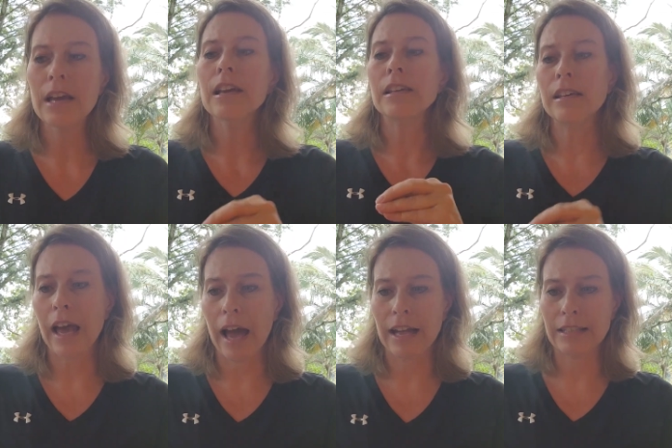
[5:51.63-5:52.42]

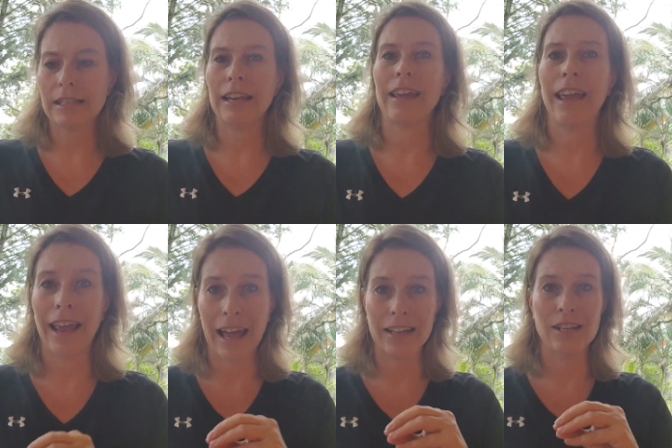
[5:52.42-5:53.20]
Yes, it can
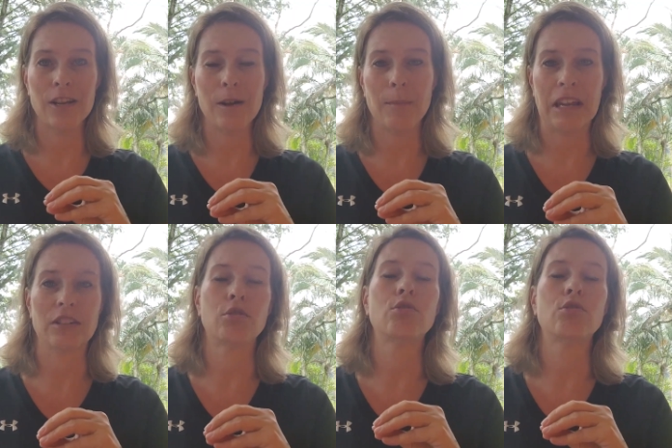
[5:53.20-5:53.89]
get a bit